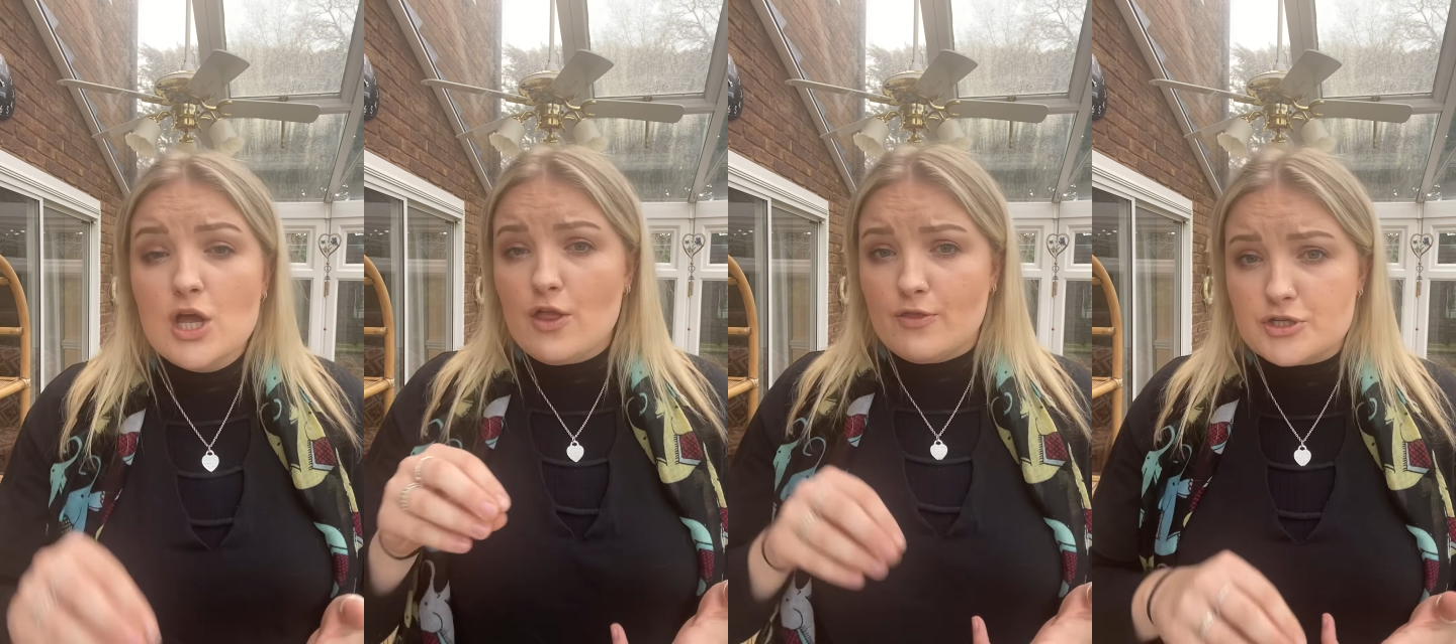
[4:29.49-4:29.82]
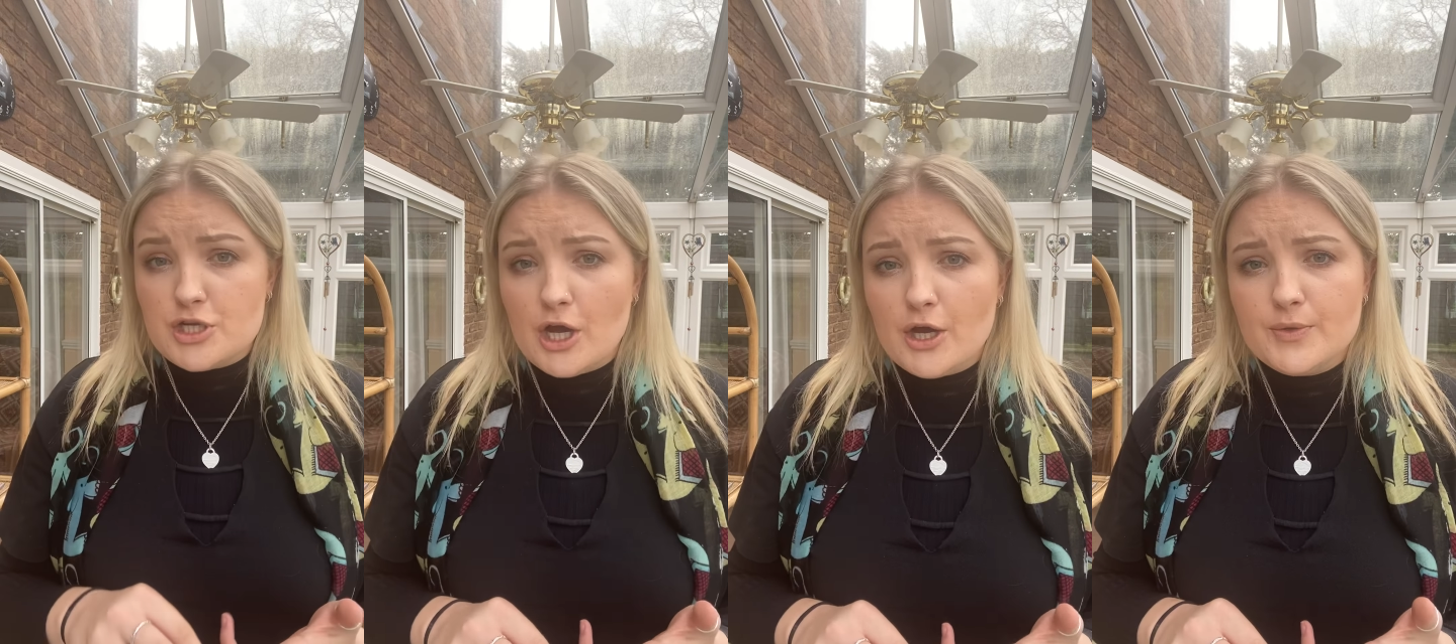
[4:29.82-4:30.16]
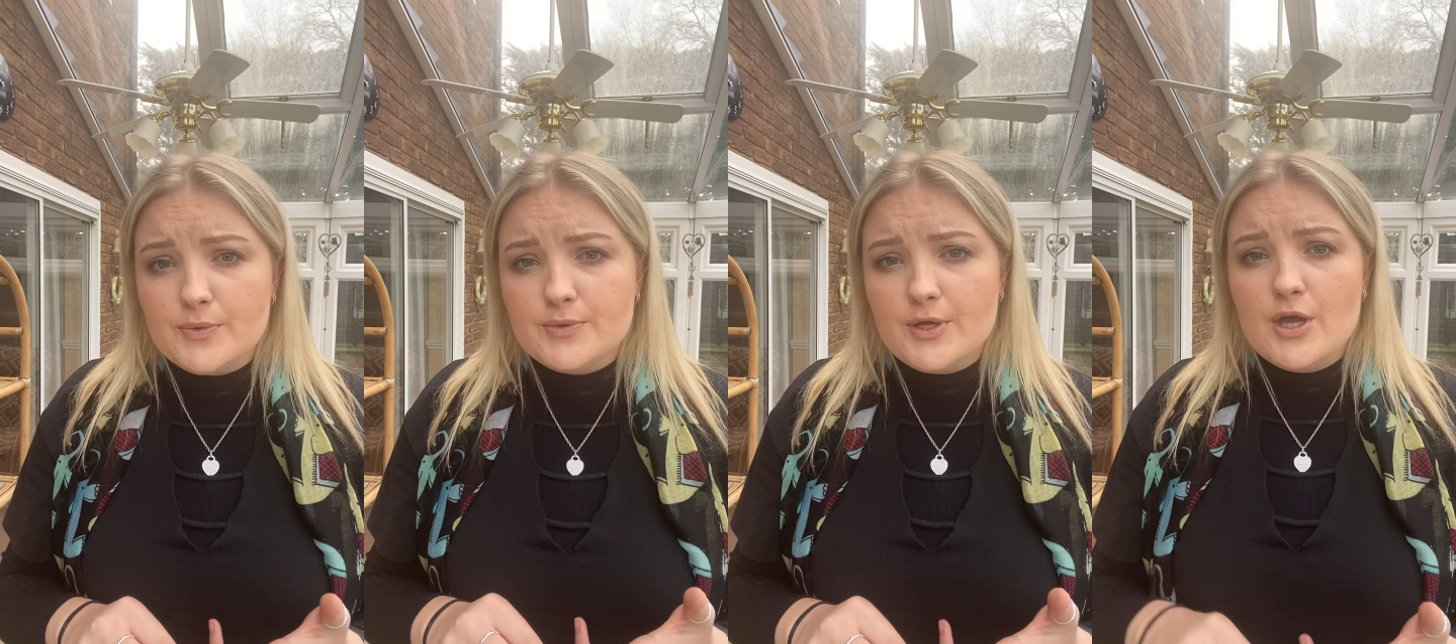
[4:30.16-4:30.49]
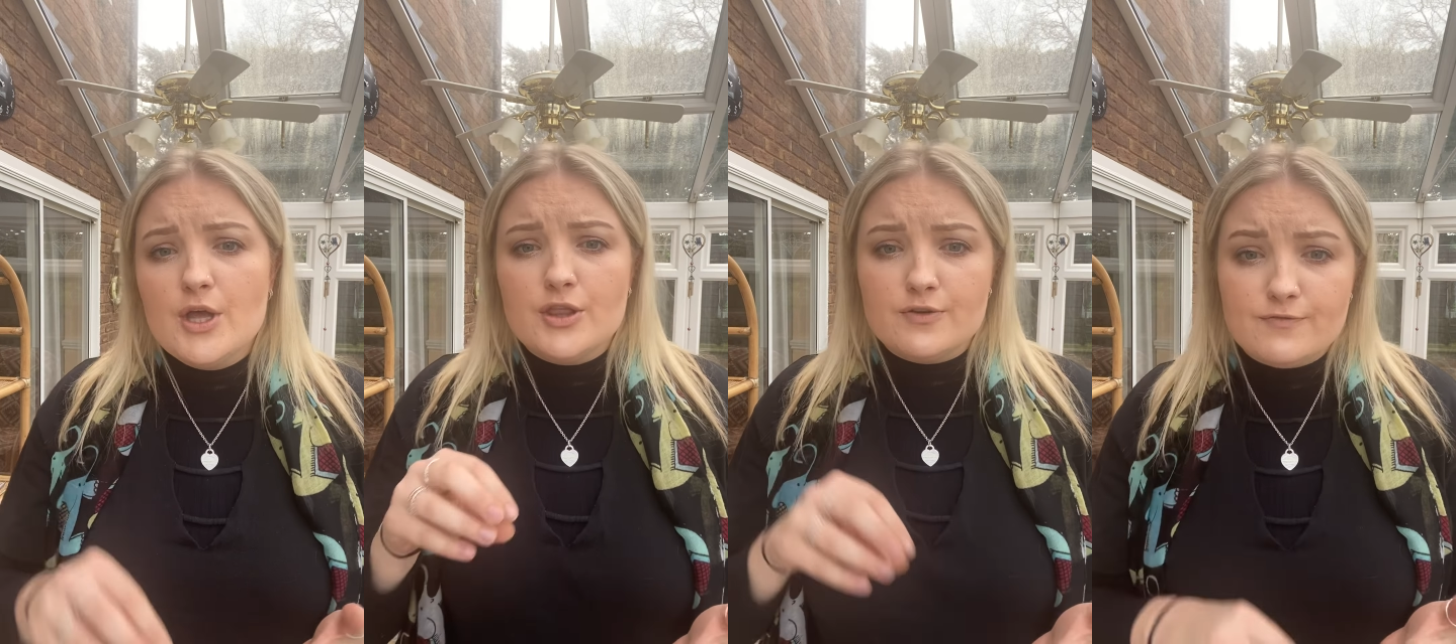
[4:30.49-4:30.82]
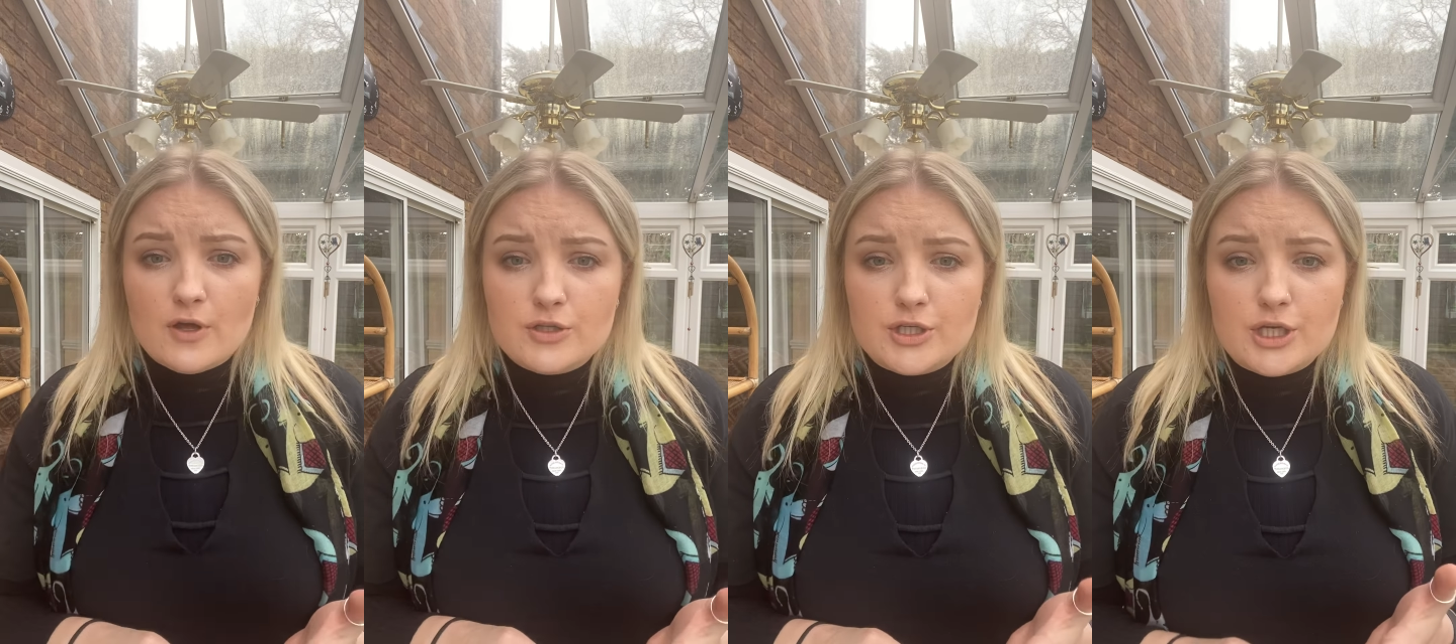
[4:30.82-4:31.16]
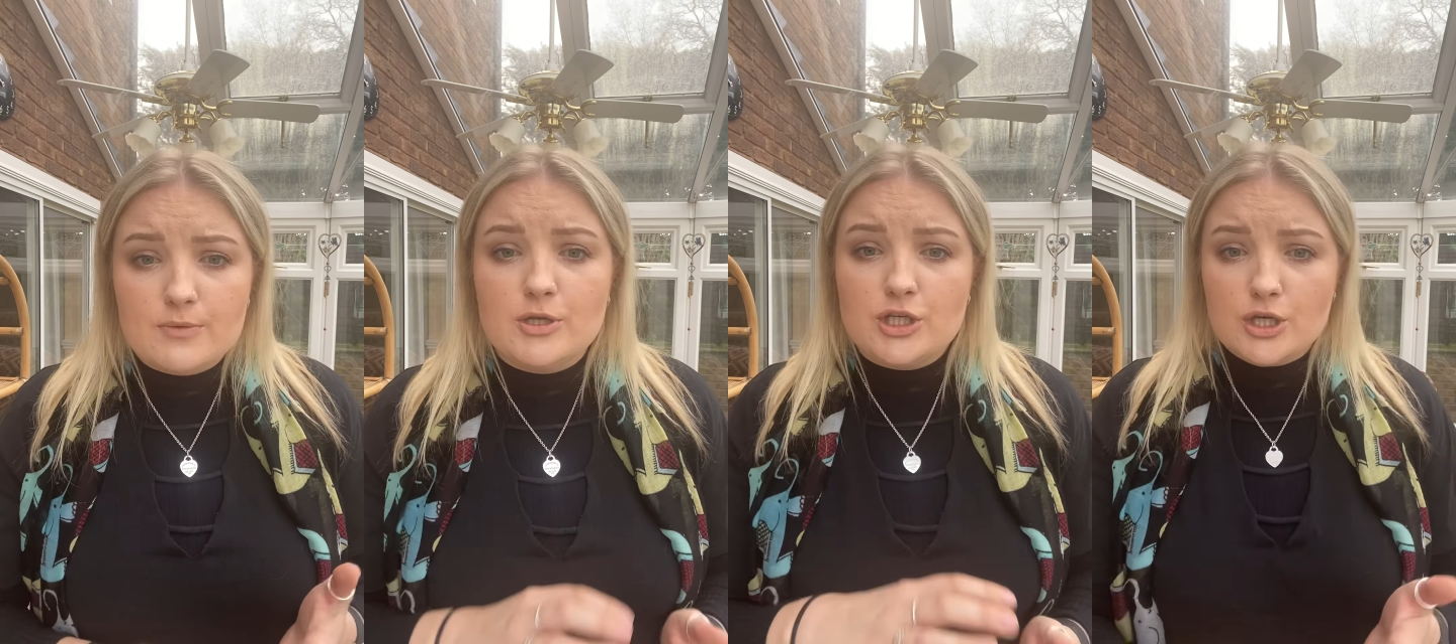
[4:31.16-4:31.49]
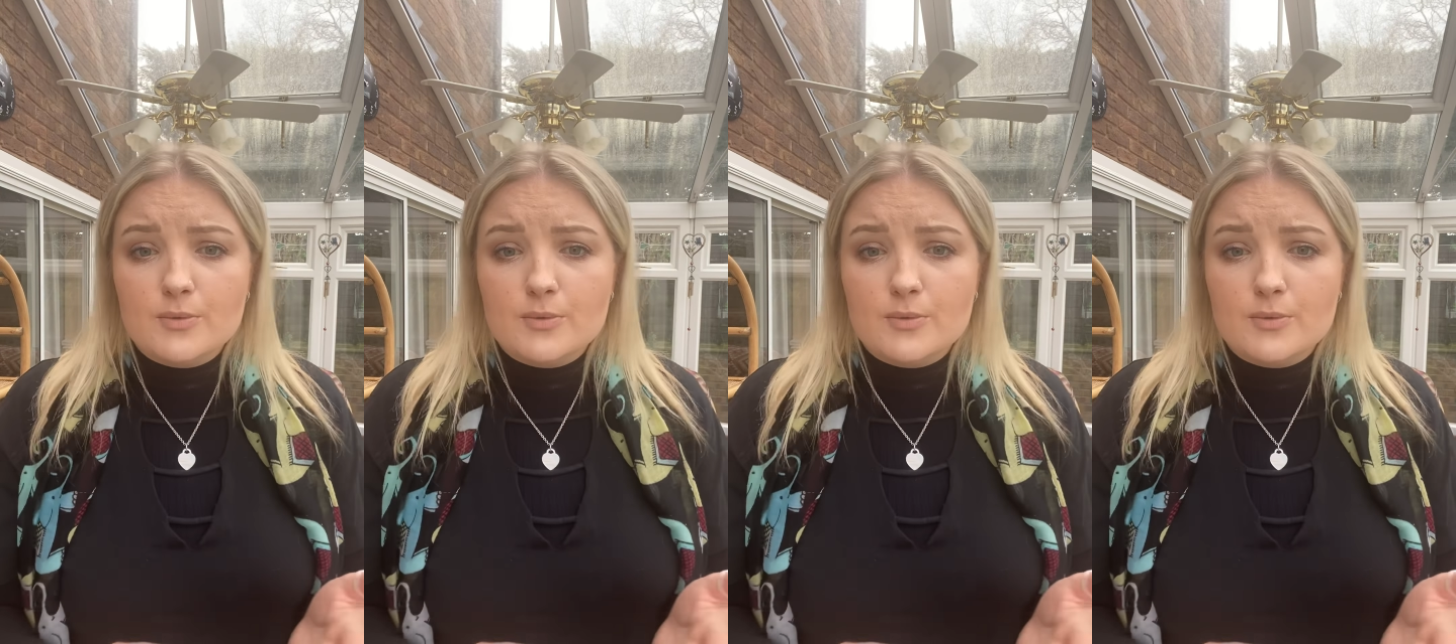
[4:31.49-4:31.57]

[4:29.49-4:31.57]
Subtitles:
the tone, the volume that you